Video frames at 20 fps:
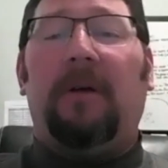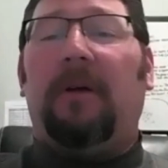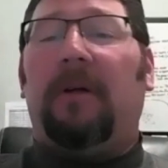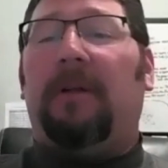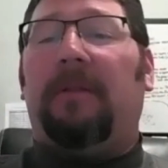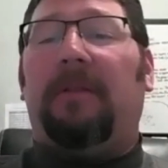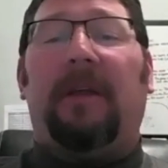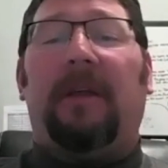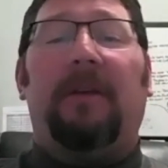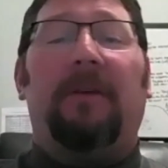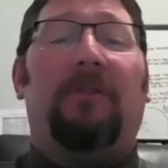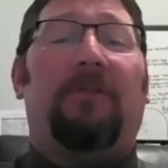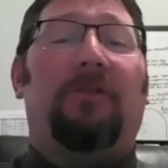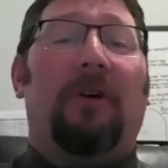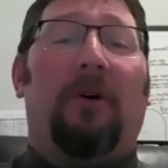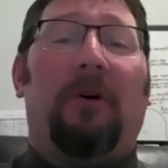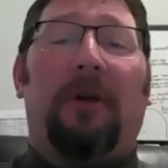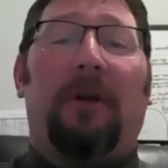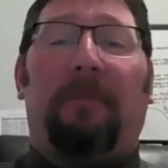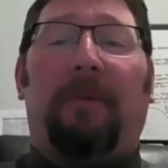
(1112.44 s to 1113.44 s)
that
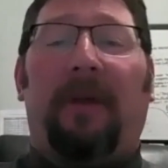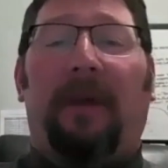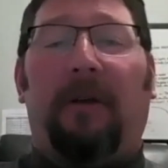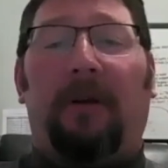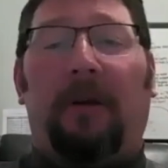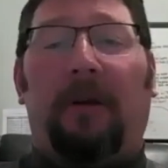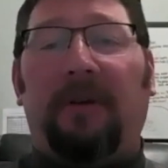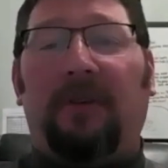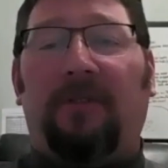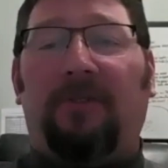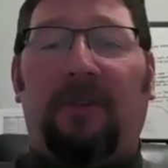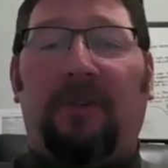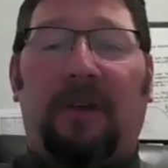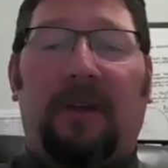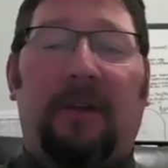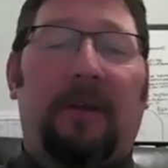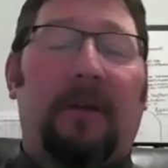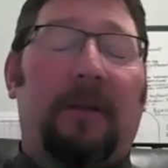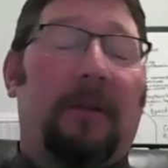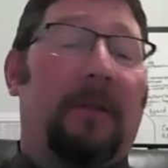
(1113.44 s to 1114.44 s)
don't appear to be
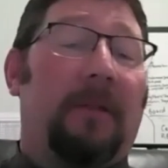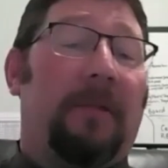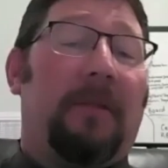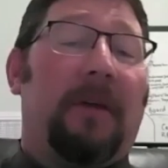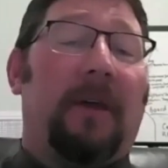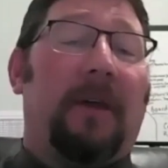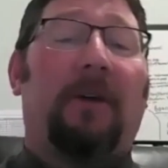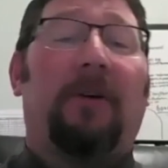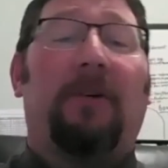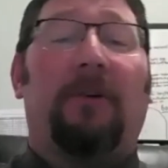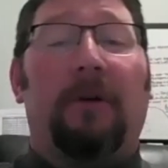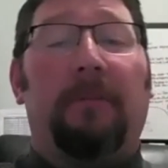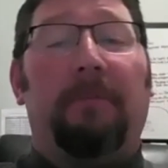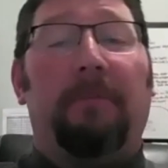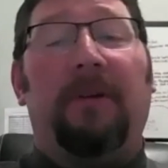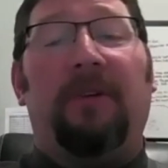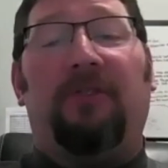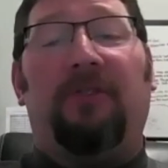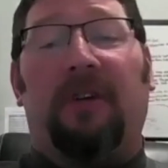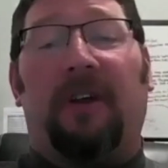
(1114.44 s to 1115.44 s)
sick that could
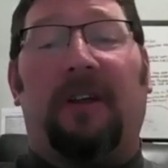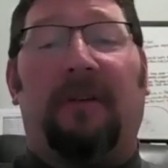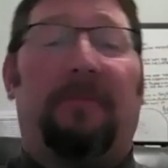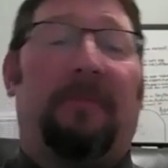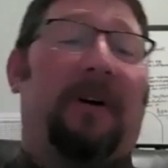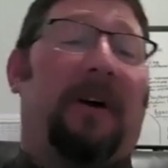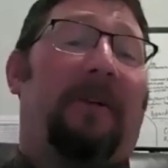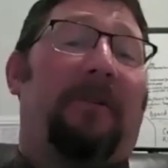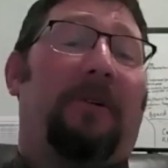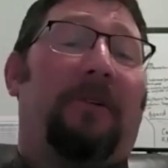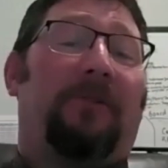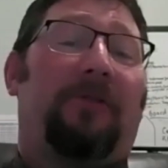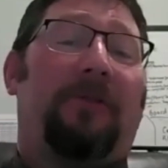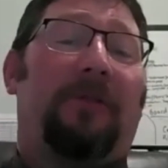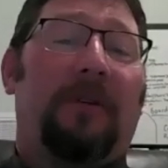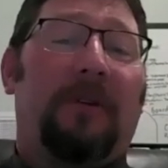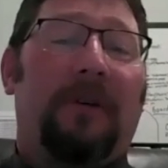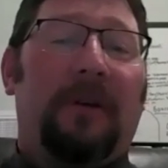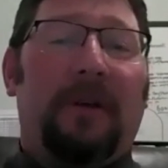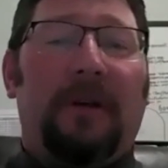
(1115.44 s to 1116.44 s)
be shedding virus.
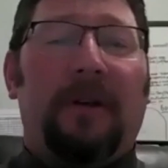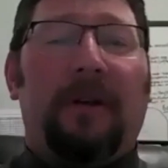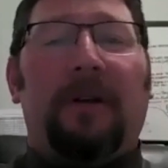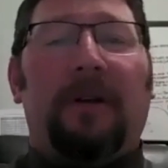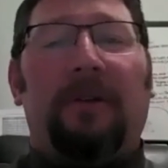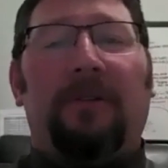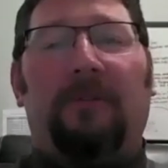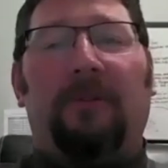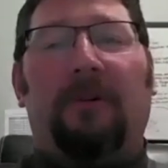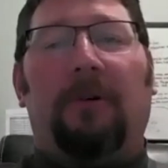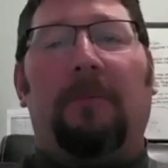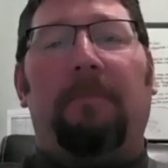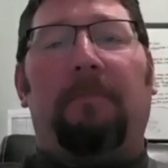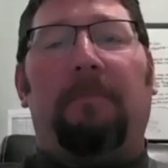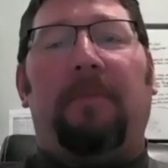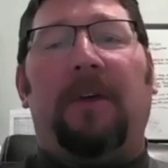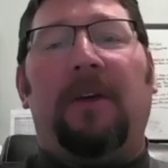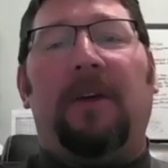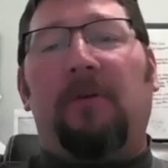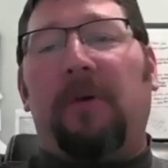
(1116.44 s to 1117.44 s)
So
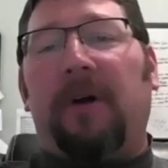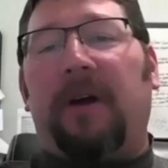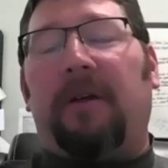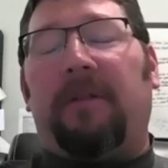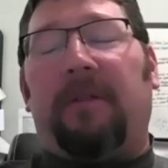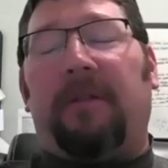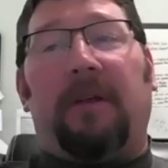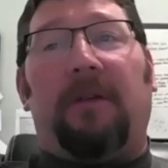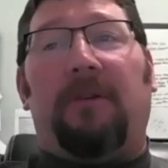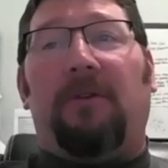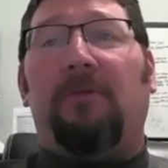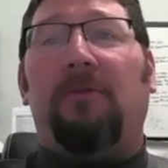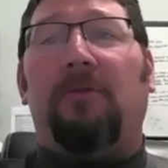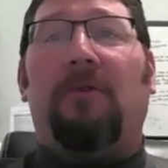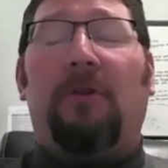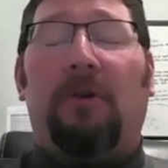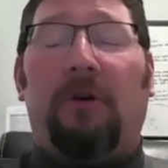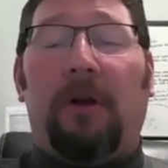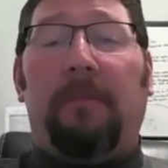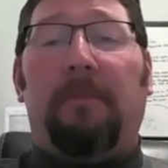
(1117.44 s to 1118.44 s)
be aware that you
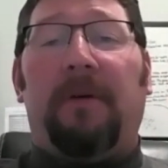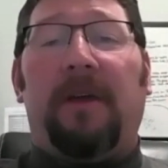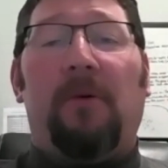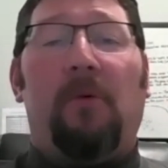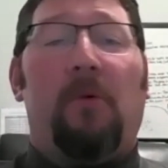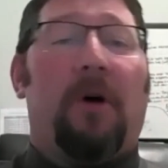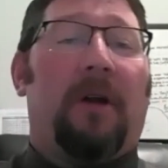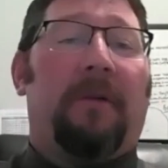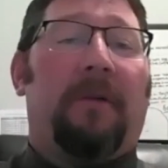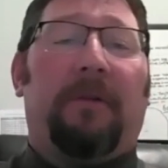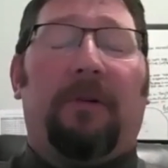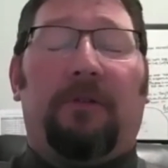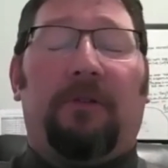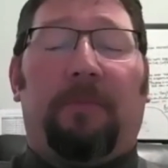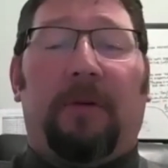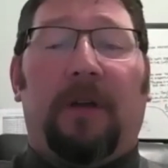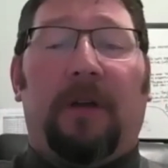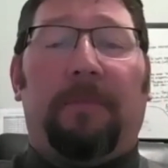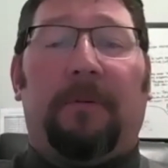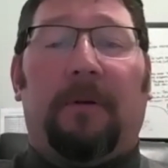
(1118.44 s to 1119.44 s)
could be one of those
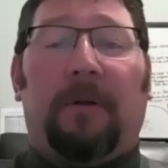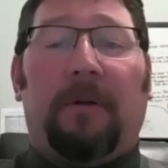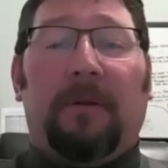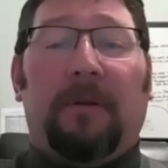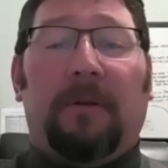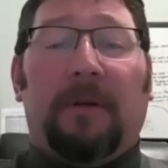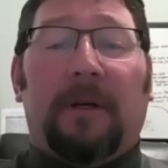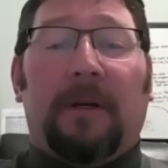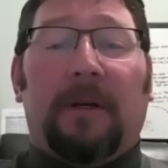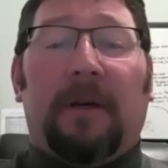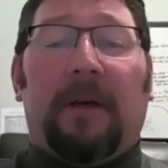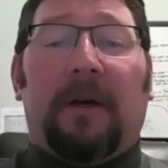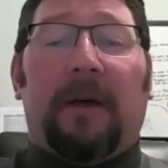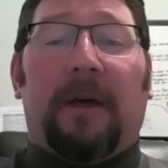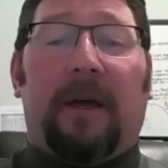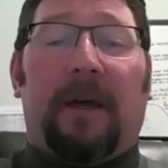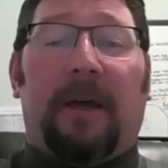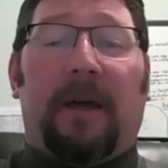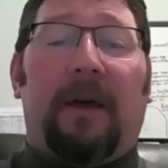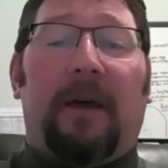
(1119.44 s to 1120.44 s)
people
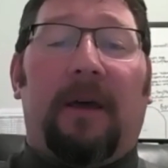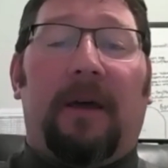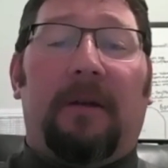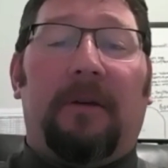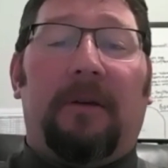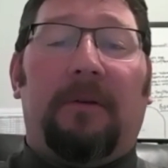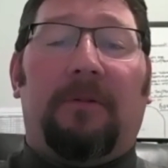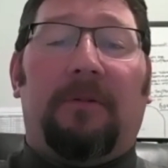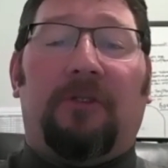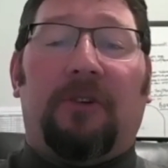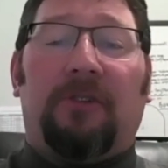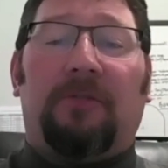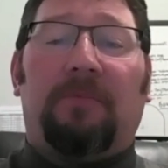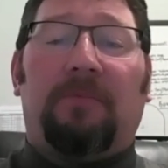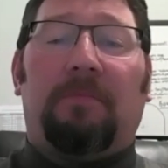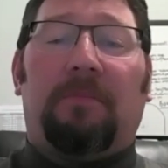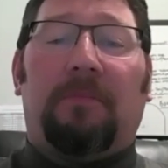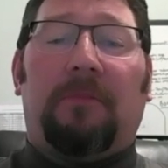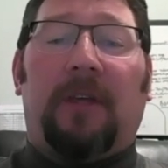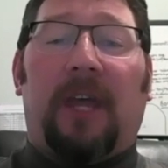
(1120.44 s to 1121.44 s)
and just
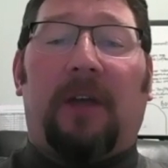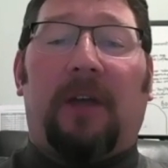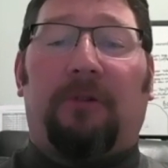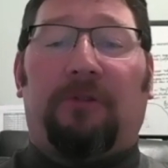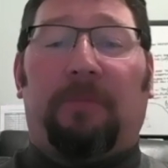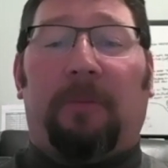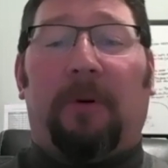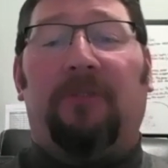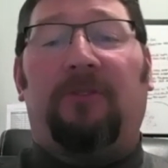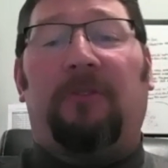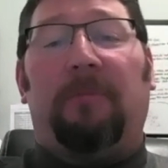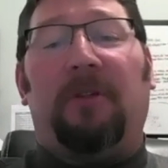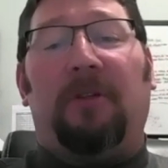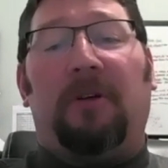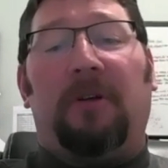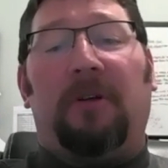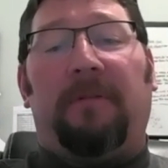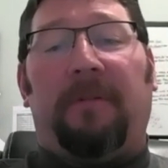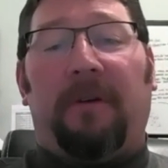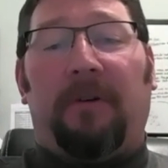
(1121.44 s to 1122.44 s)
take
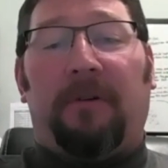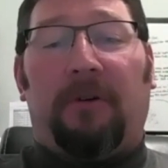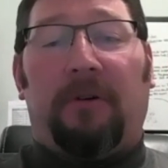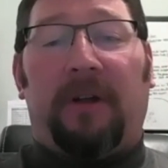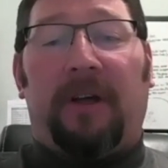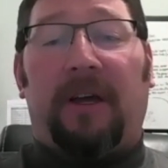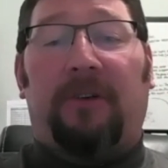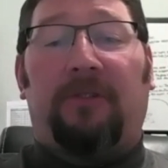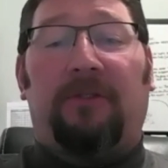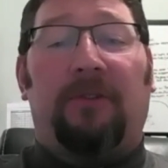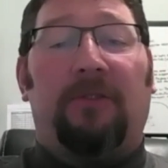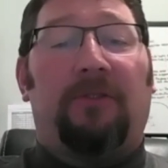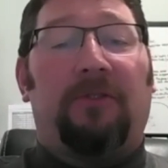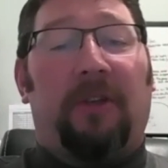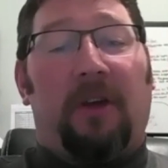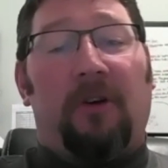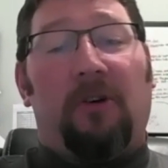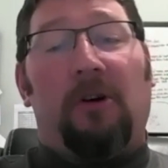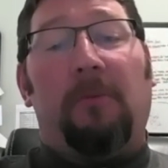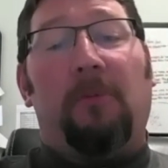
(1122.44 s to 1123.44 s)
responsibility for your own actions.
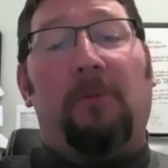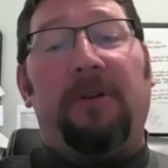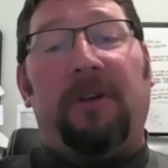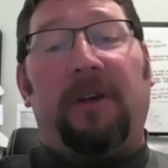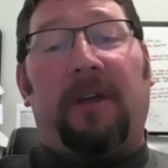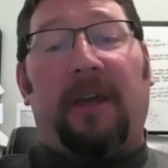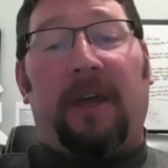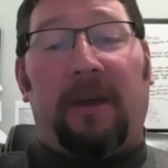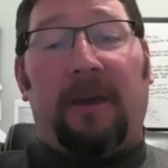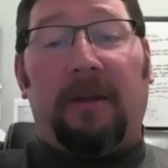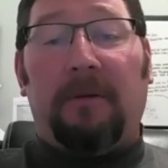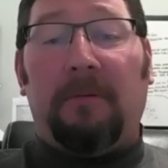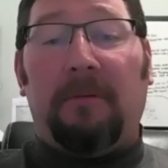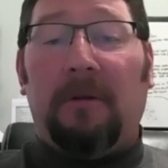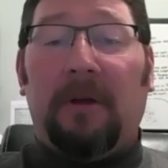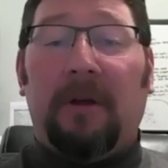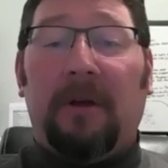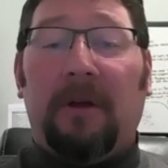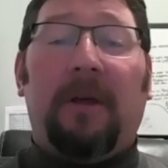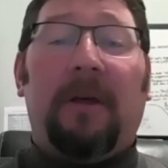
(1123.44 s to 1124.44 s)
Stay home when you can.
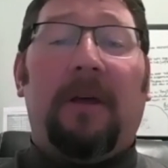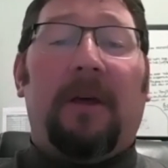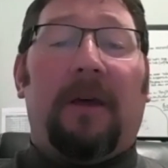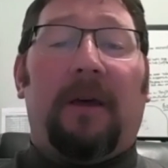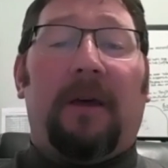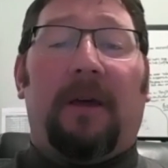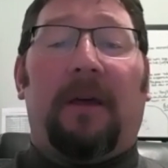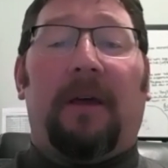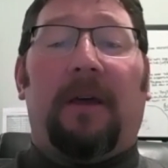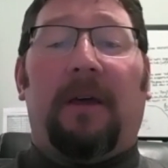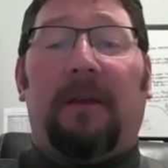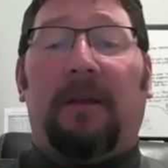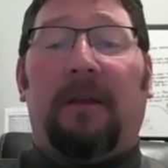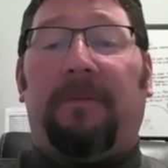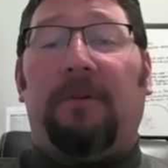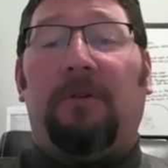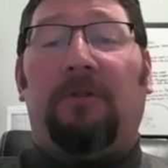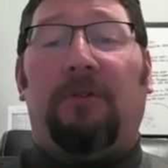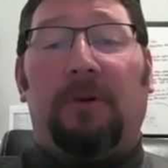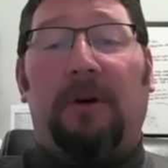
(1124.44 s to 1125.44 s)
And
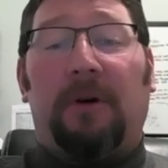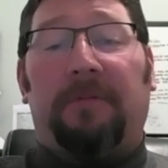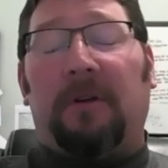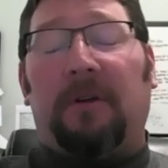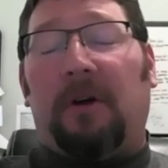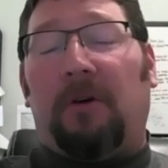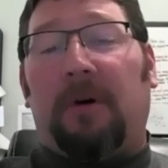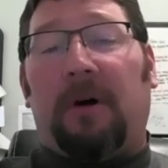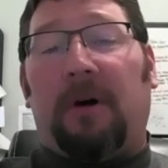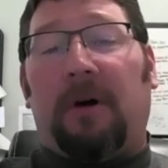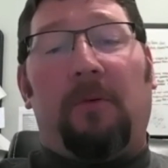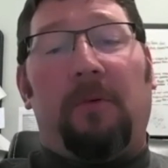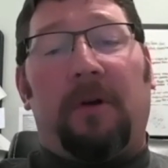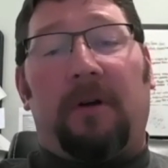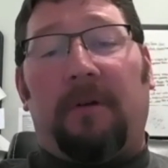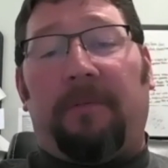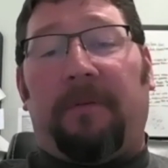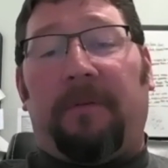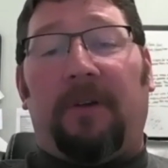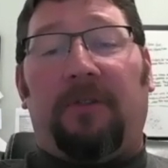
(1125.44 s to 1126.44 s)
if you do have to go out,
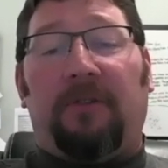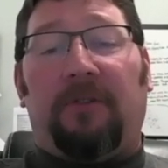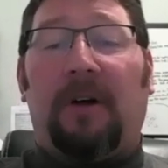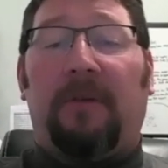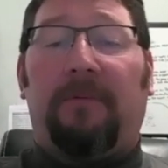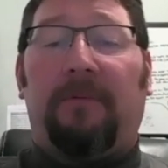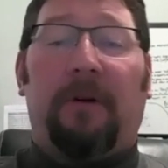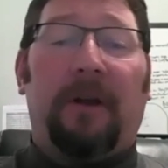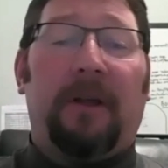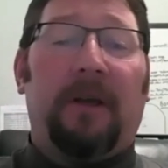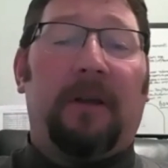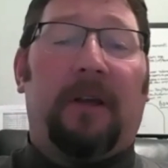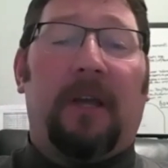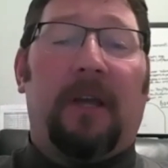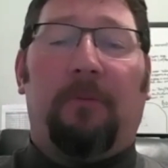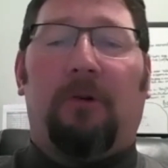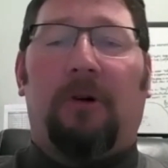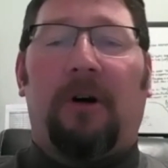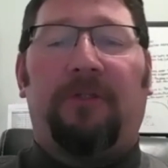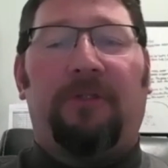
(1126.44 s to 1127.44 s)
wear a face covering and
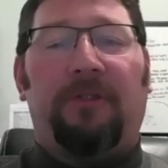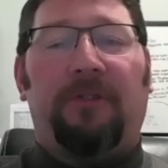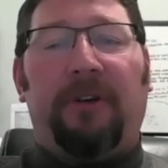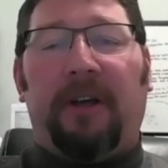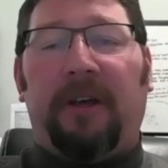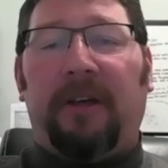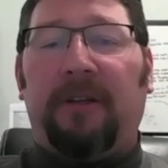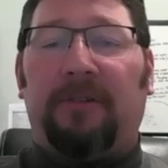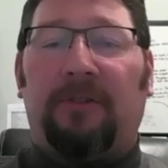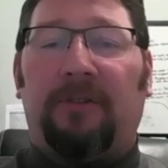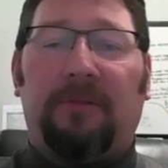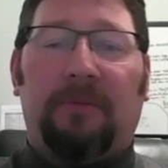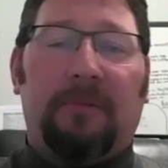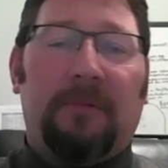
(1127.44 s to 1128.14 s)
keep washing your hands.